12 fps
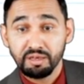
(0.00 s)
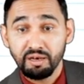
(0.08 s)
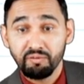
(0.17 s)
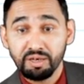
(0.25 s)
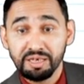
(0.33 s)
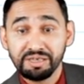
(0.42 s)

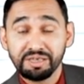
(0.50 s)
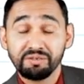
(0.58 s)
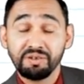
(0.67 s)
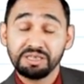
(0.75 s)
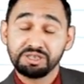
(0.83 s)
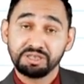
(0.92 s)
our
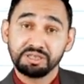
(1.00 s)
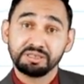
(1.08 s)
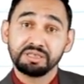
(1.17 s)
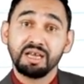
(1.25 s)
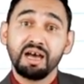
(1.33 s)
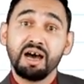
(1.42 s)

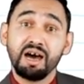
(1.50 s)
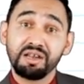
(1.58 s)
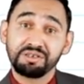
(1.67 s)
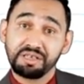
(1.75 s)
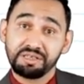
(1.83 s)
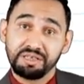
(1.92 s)
intervention
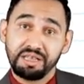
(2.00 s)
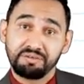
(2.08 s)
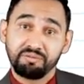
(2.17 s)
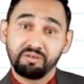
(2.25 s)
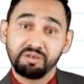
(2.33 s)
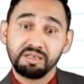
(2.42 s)
are
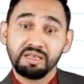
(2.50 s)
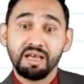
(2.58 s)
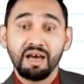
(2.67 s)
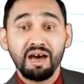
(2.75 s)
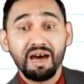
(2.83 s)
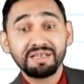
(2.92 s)
successful
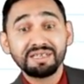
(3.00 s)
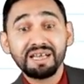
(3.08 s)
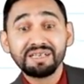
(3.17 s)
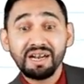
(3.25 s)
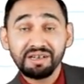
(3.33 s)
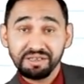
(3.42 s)
or they
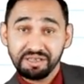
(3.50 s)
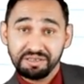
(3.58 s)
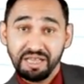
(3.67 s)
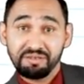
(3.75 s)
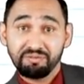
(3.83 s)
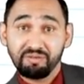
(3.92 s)
are not
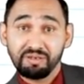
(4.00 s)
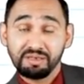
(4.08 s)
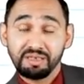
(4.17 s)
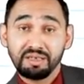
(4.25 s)
successful,